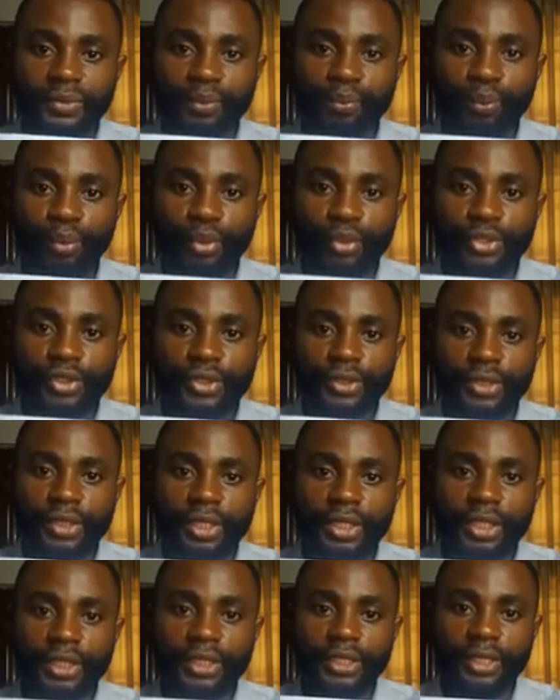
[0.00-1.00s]
post
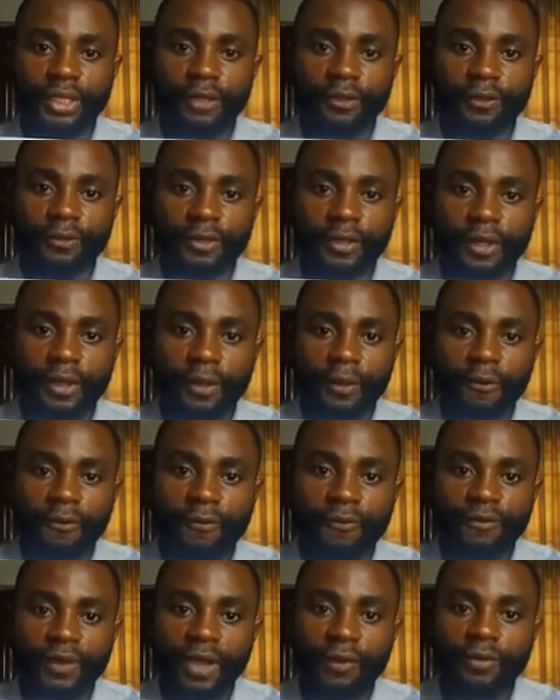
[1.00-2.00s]
the
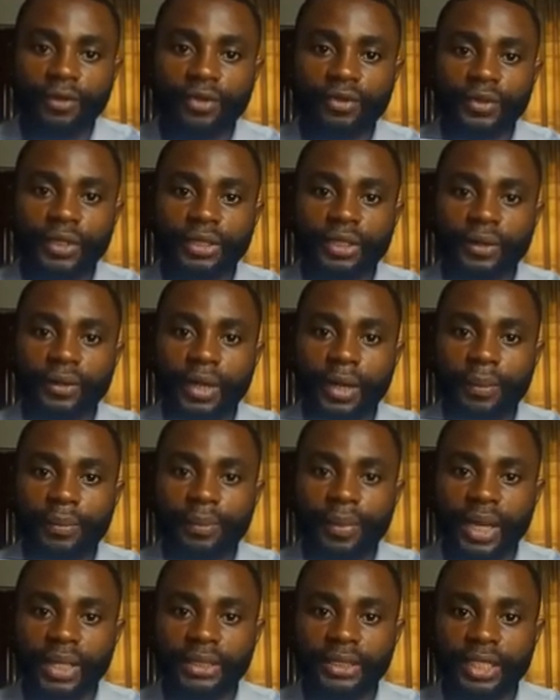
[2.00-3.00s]
500 naira
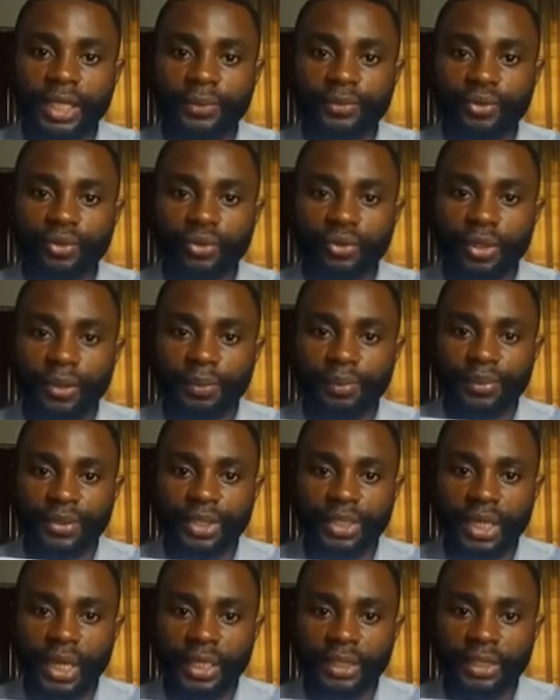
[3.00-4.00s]
bad debt to the
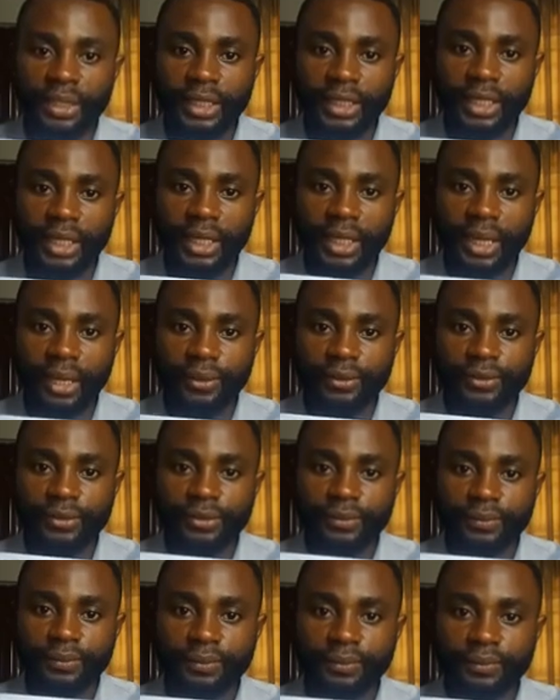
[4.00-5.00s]
P&L account,
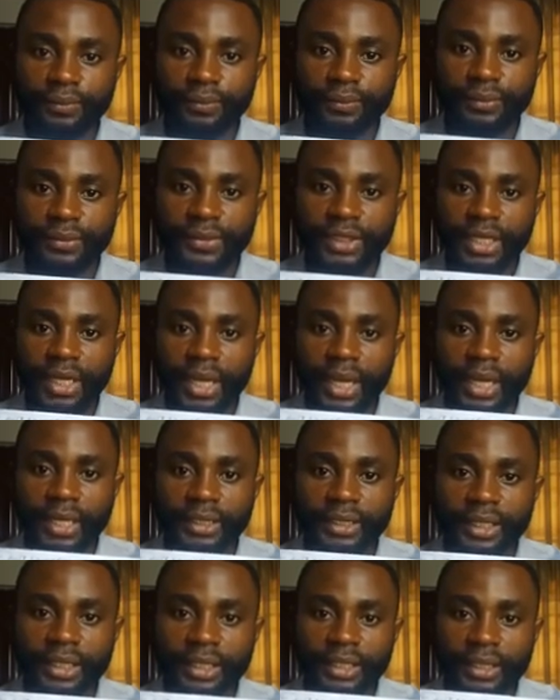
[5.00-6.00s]

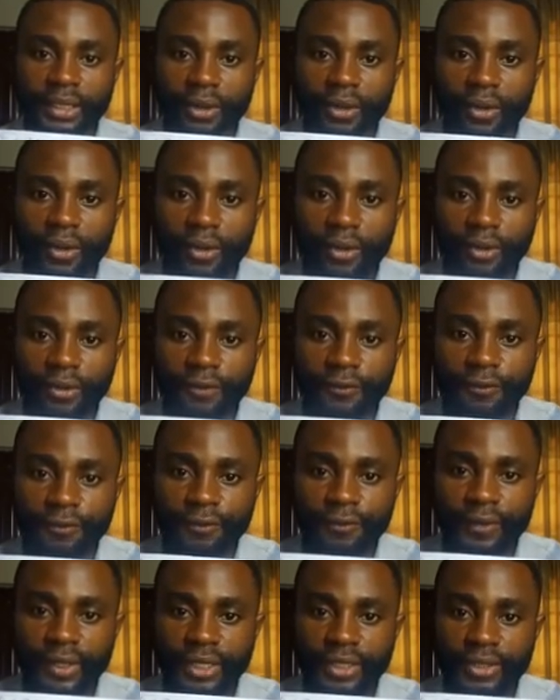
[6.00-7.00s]
and then on
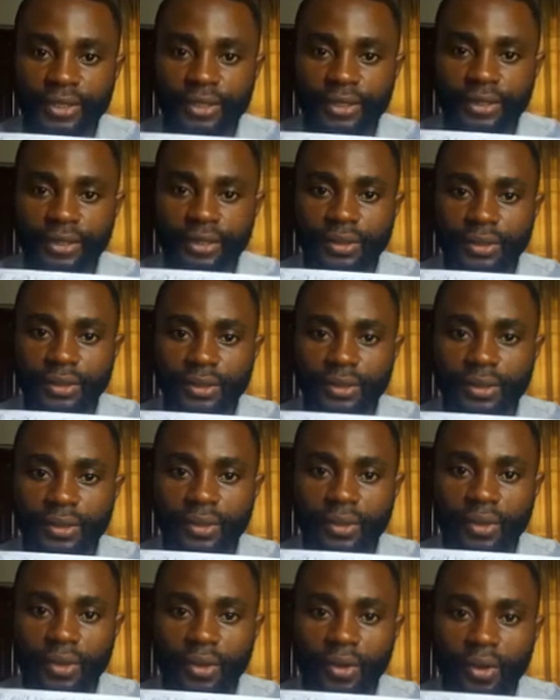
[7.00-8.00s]
1st
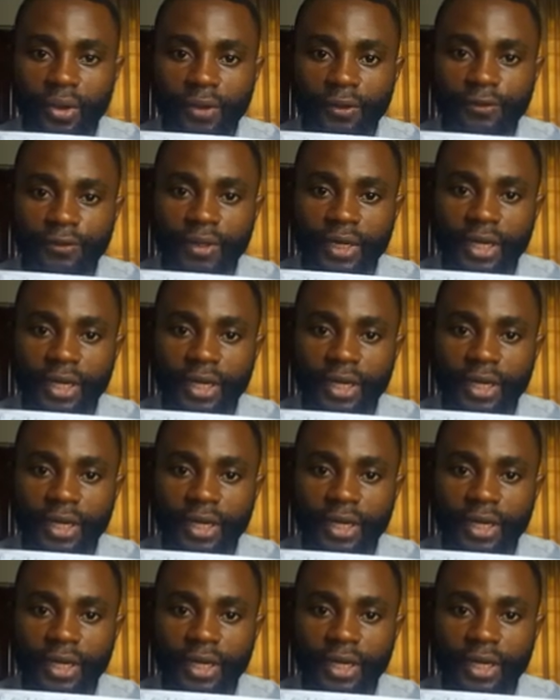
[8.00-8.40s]
of